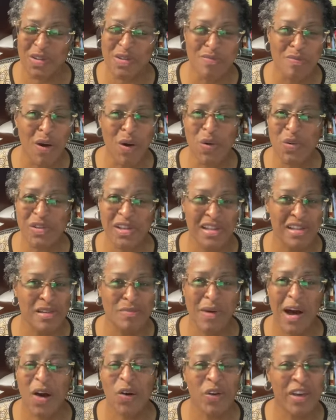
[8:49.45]
to Moses
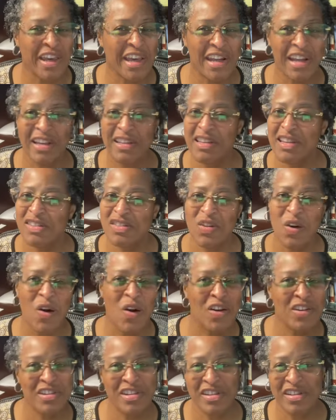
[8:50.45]
about getting this
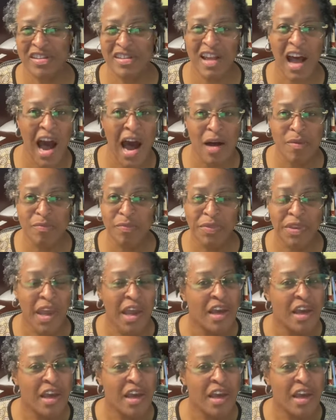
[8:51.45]
all to stop?